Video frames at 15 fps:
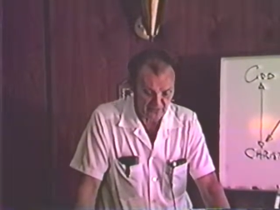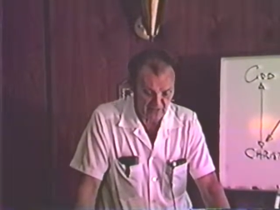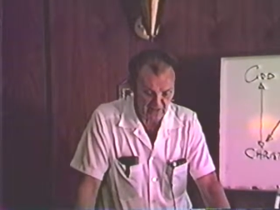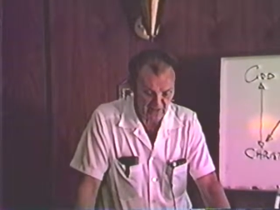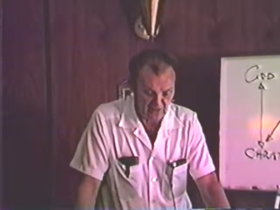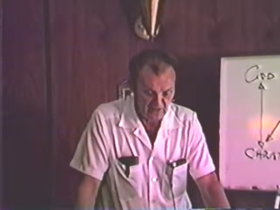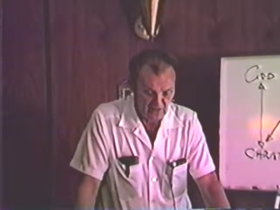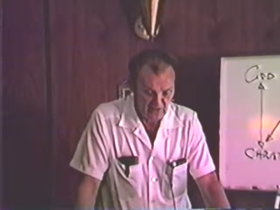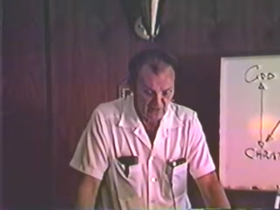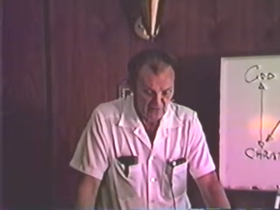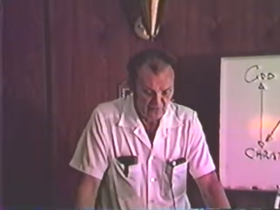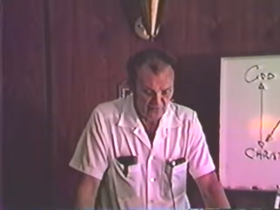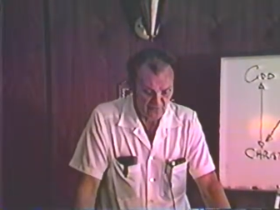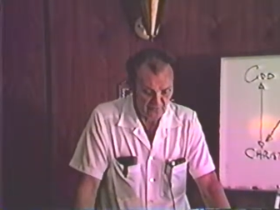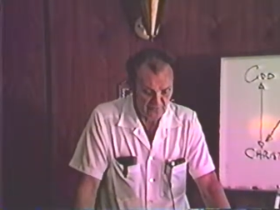there
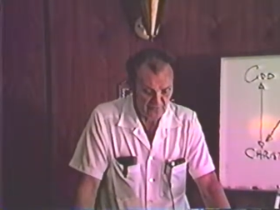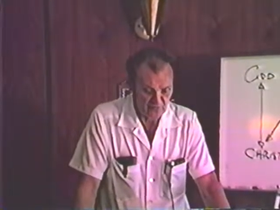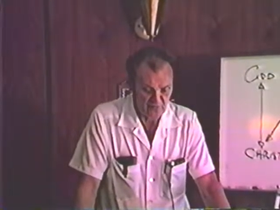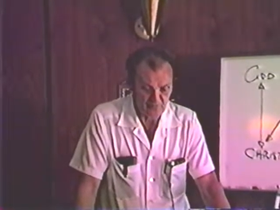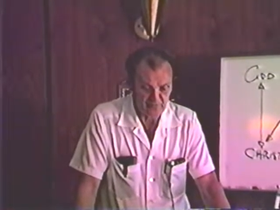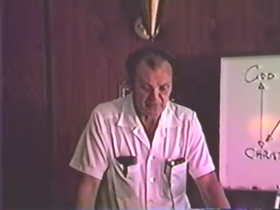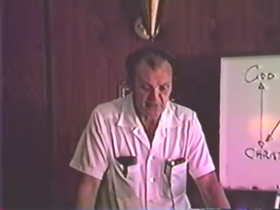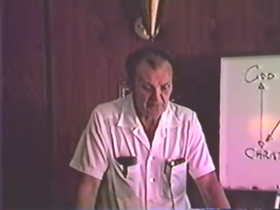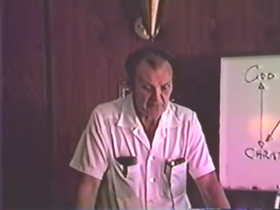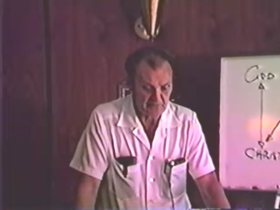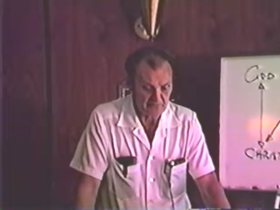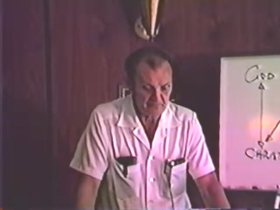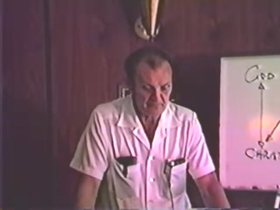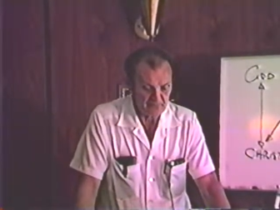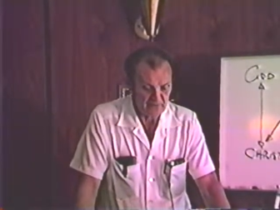from the very
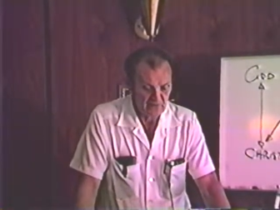beginning.